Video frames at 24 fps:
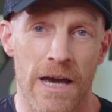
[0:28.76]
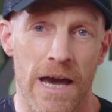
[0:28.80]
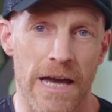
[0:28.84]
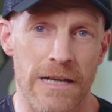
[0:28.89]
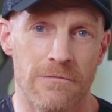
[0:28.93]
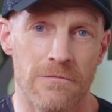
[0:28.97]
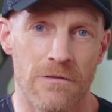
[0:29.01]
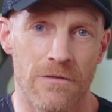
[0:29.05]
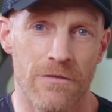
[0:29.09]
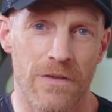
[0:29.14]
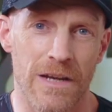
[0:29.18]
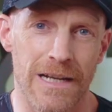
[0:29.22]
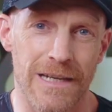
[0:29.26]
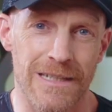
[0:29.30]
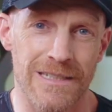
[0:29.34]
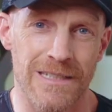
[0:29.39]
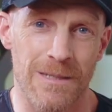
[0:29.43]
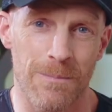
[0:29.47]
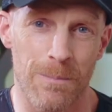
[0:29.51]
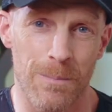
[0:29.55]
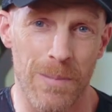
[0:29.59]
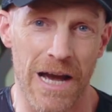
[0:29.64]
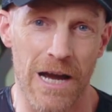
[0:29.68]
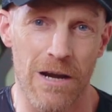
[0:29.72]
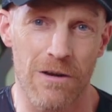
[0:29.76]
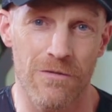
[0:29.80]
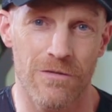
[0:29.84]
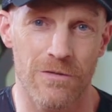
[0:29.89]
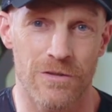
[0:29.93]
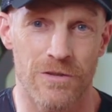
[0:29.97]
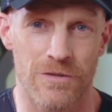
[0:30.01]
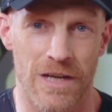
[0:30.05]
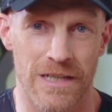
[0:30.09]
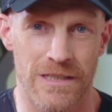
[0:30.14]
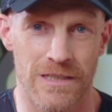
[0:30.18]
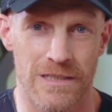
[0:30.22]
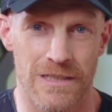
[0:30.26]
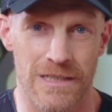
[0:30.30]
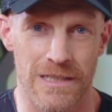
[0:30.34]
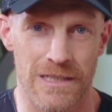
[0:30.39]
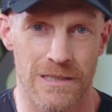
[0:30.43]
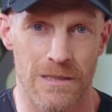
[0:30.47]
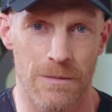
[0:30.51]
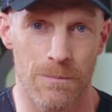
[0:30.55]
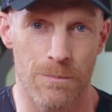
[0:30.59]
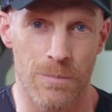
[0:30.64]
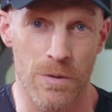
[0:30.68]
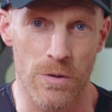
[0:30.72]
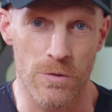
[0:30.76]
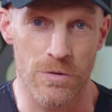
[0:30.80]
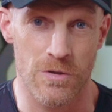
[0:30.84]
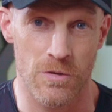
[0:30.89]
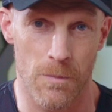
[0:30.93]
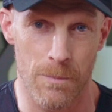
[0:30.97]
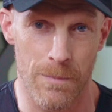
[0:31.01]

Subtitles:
and revealing some powerful strategies to boost